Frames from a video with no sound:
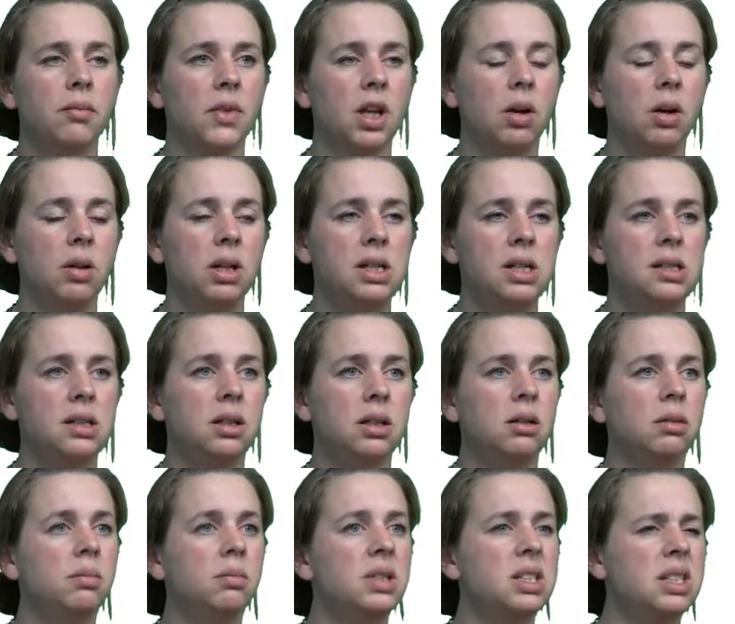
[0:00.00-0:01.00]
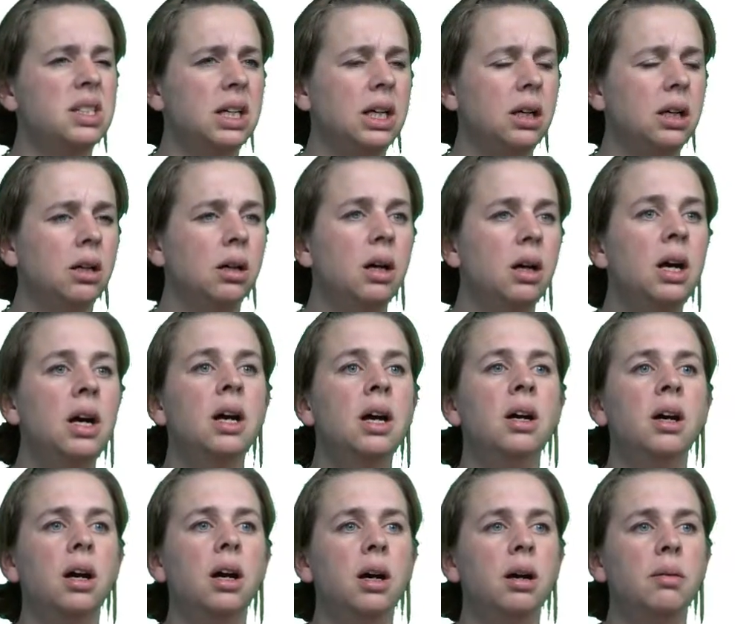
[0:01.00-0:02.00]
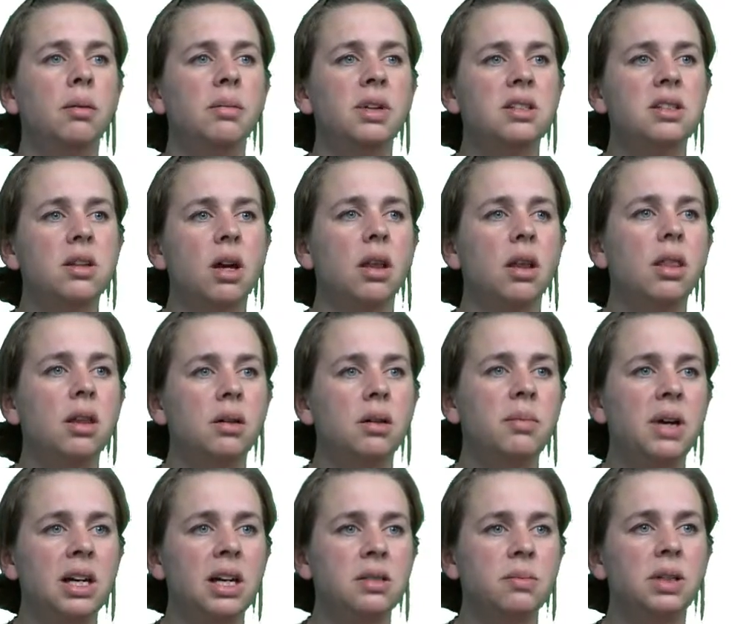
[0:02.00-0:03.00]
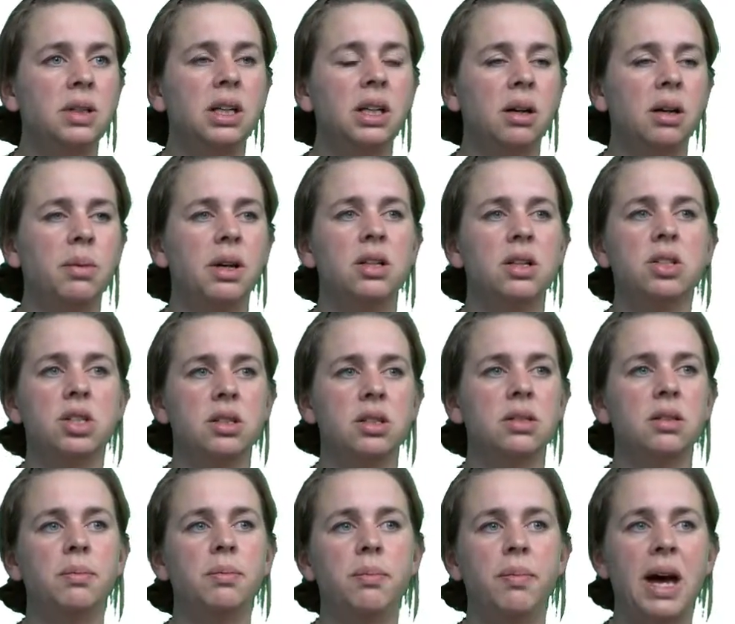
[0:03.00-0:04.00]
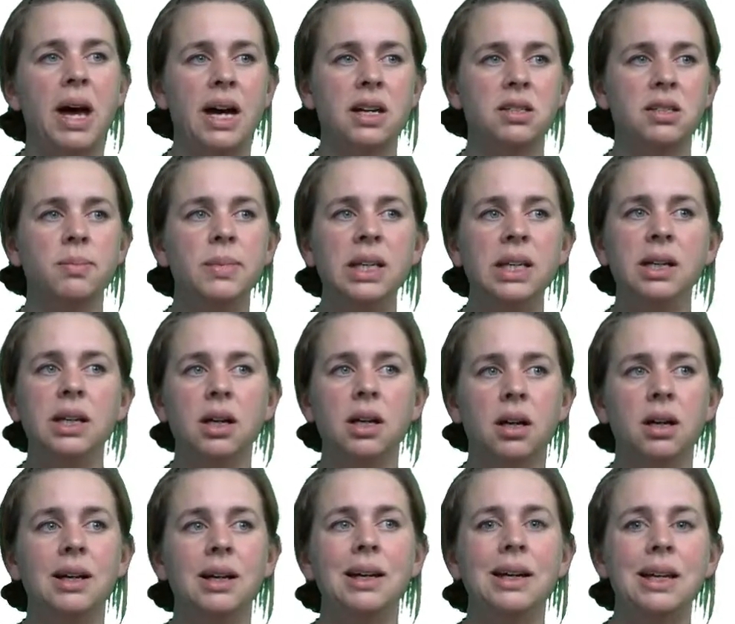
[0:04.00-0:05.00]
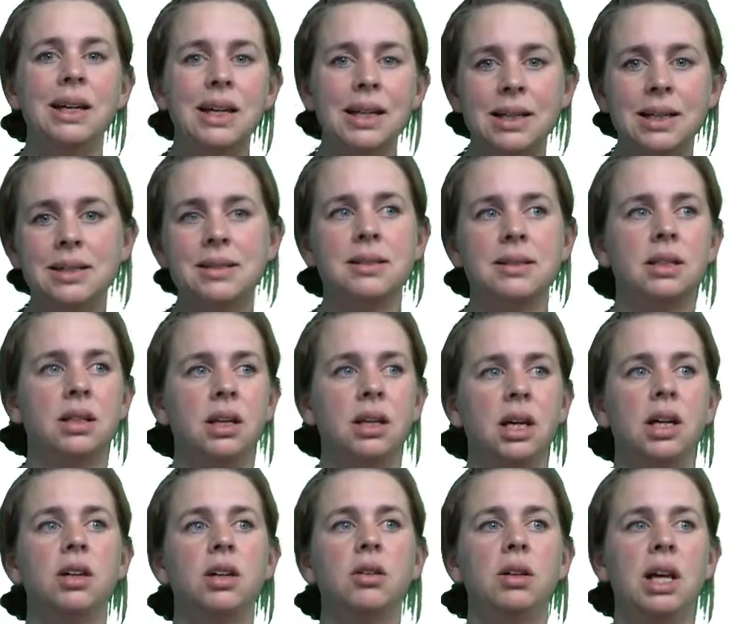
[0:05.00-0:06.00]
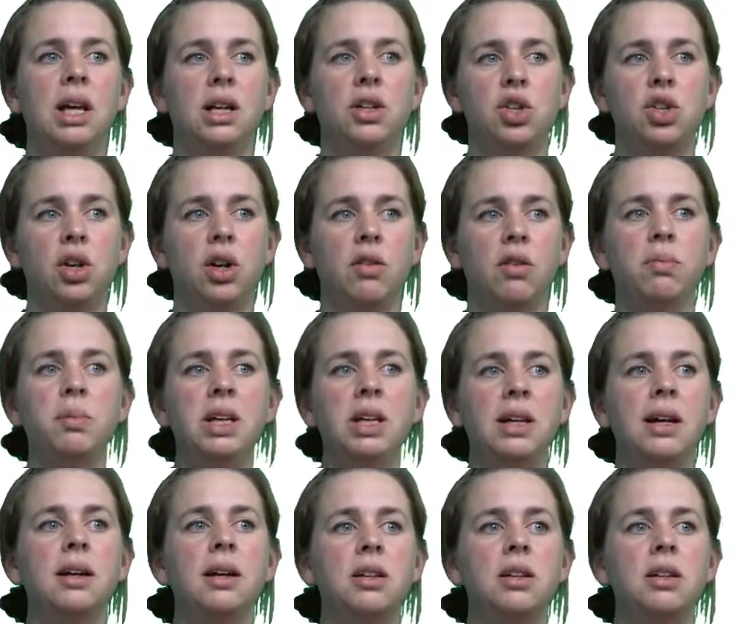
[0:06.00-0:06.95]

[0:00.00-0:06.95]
oh, there's a mistake. It's not the mass media, but just mass media is a collection of media